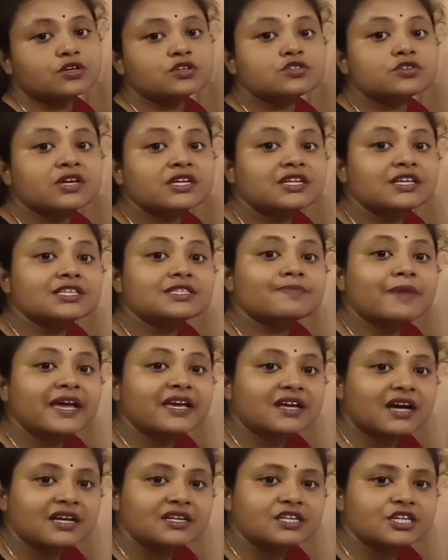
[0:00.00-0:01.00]
So it is
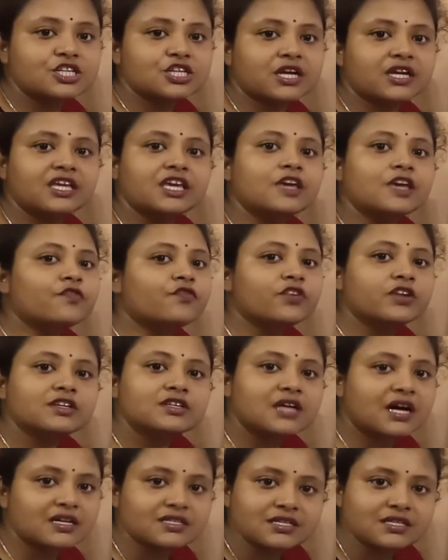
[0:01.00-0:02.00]
my condition. If it
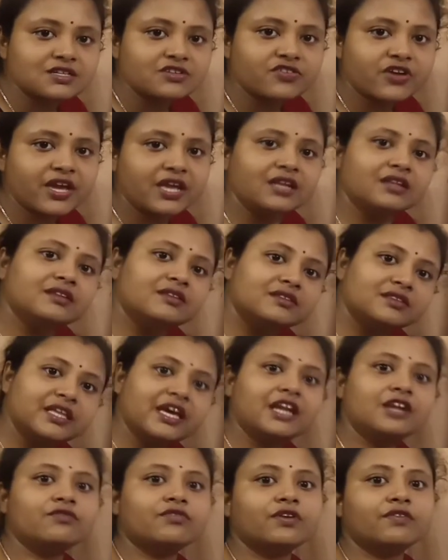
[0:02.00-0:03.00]
doesn't rain,
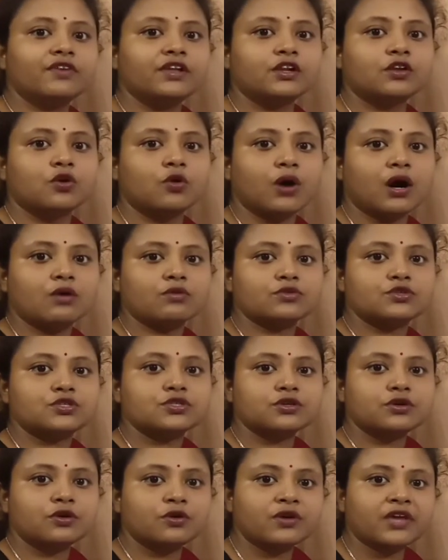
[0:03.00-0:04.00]
then we will go out.
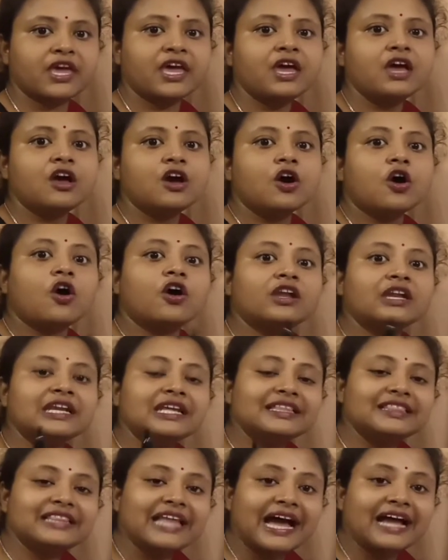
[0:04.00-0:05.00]
Okay?
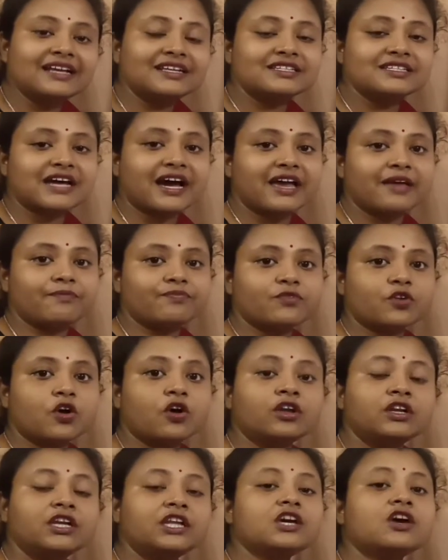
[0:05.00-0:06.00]
Only that time.
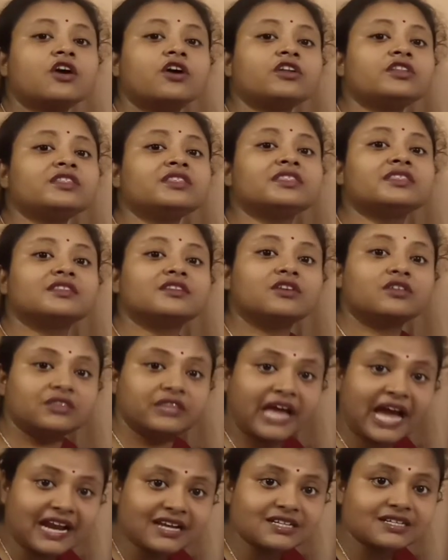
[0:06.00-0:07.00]
Only on
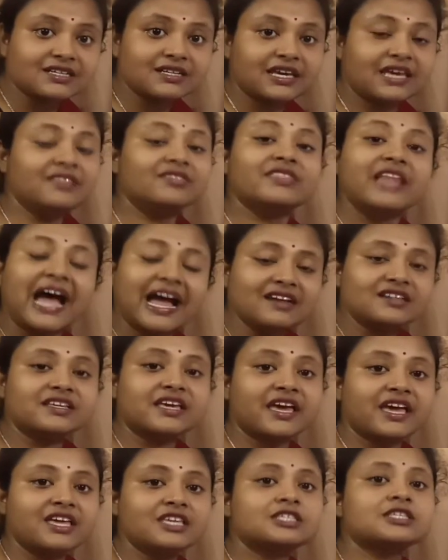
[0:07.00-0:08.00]
that, in that
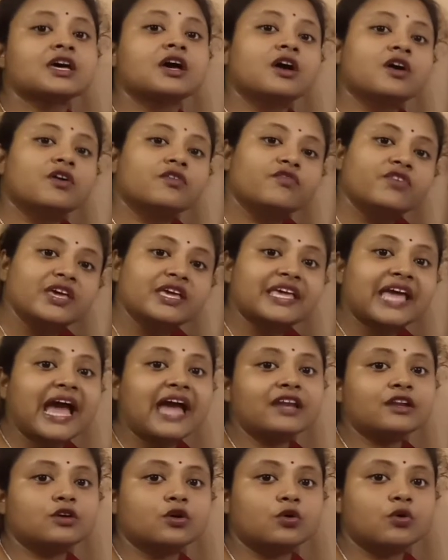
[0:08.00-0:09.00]
case, we
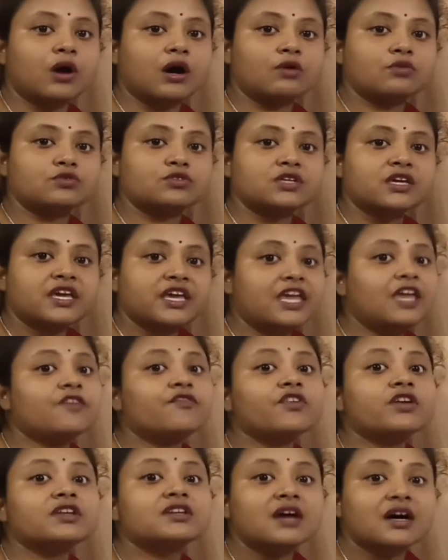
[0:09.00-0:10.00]
can go out. If
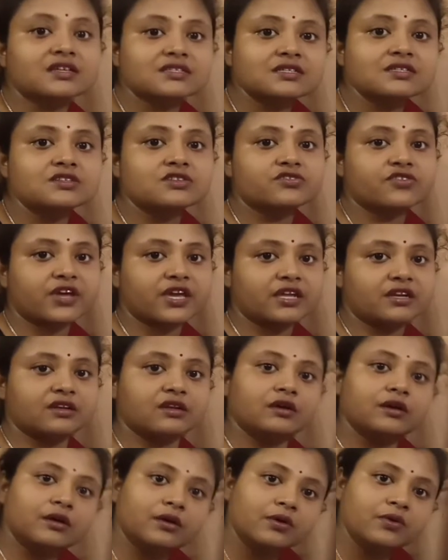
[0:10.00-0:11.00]
it doesn't rain.
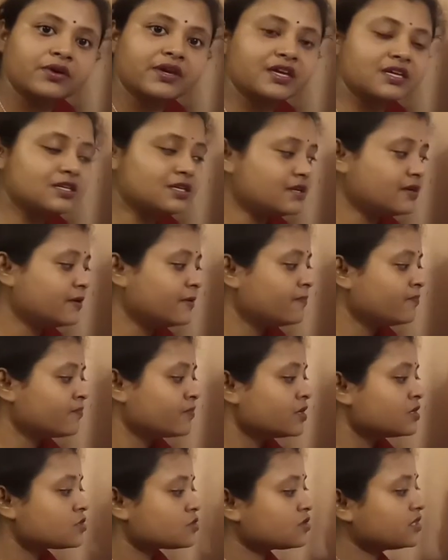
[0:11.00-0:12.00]
Okay?
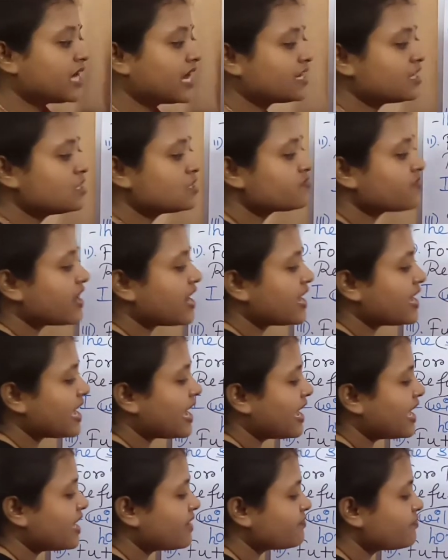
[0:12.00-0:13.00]
So that is why
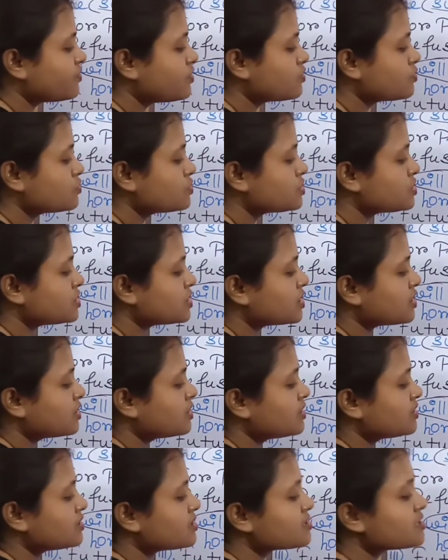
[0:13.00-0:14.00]
I have used here,
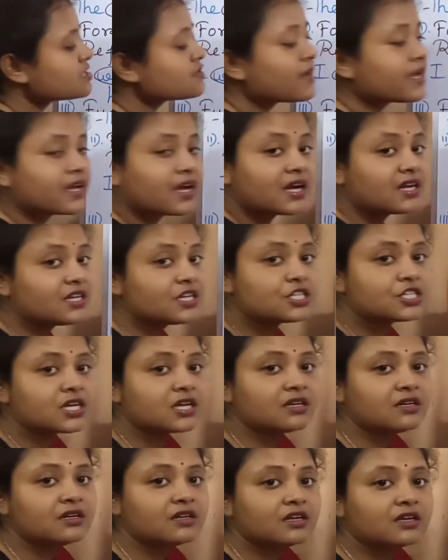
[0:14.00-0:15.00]
this is my condition.